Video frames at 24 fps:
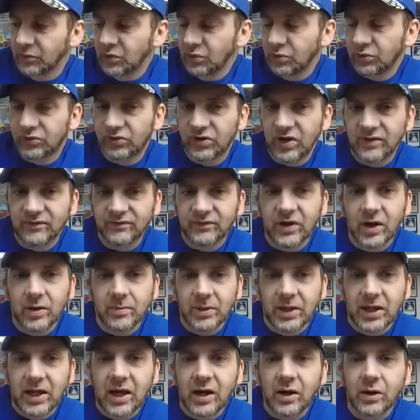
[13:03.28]
new stuff
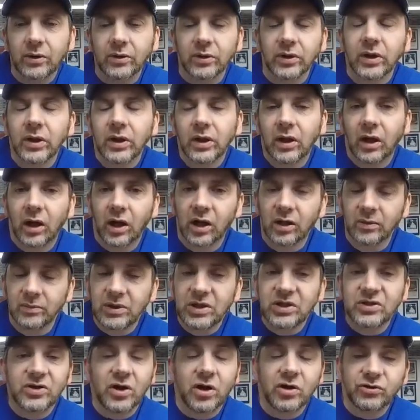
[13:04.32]
coming out. Um,
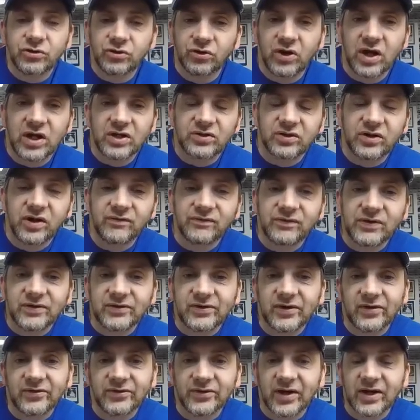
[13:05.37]
he's also got stuff he
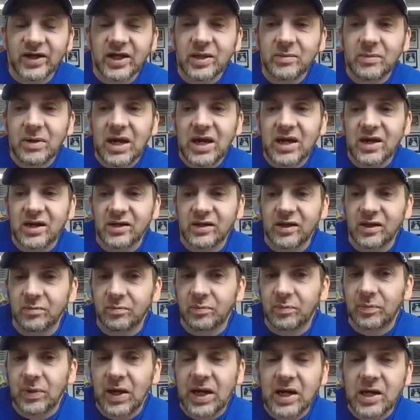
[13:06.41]
sells on eBay, the
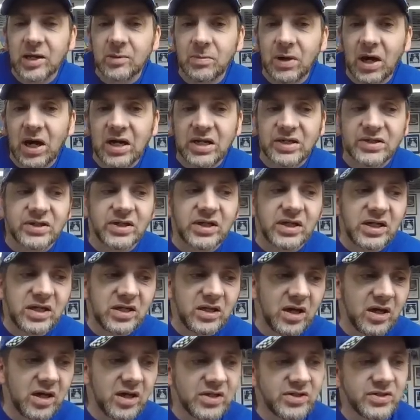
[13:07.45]
painted bodies that he
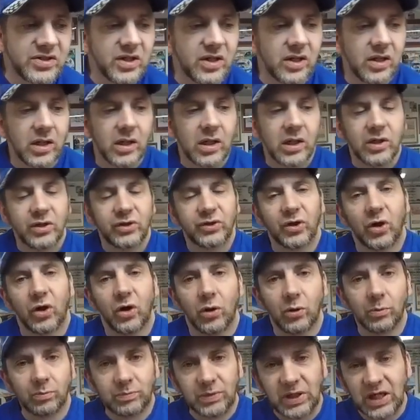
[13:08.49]
does.
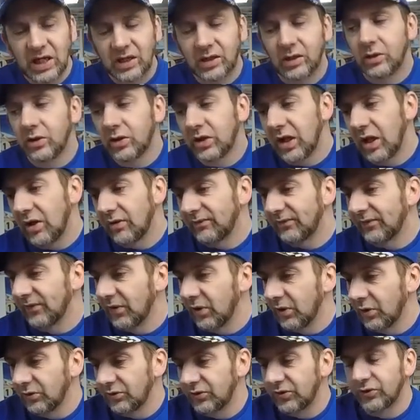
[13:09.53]
So be on the lookout for
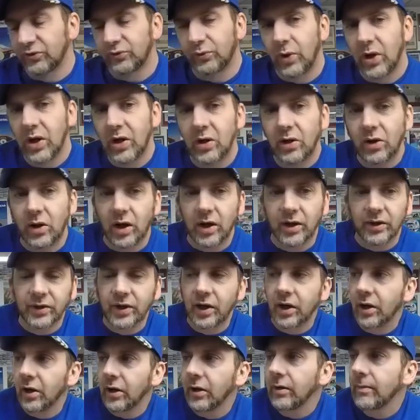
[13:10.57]
those as well on
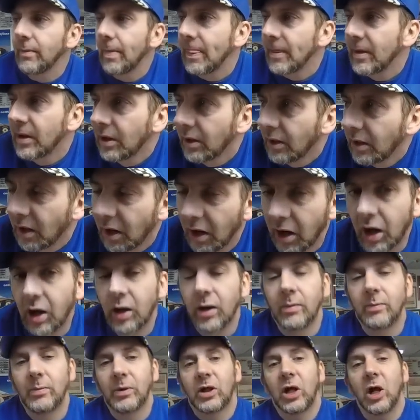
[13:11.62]
there.
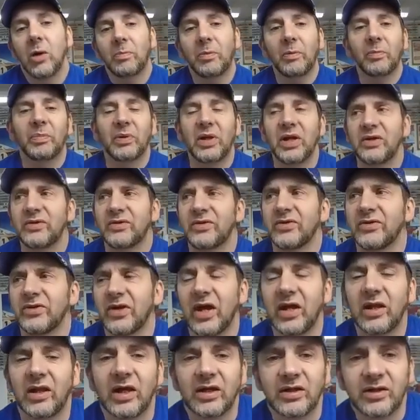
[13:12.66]
Um, a couple places
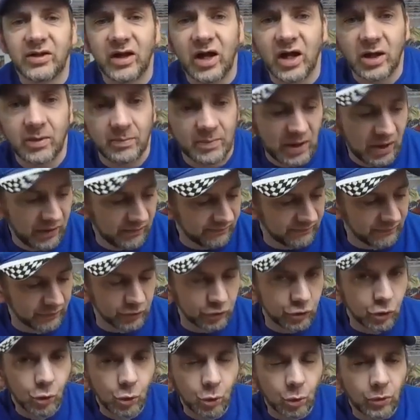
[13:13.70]
I'd like to talk about for
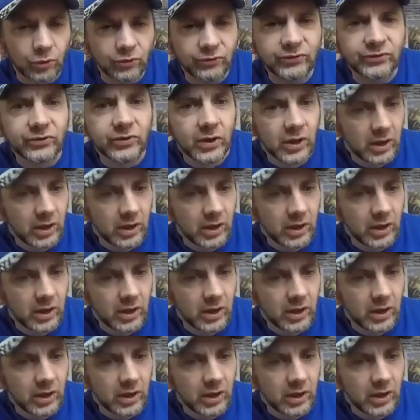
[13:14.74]
tools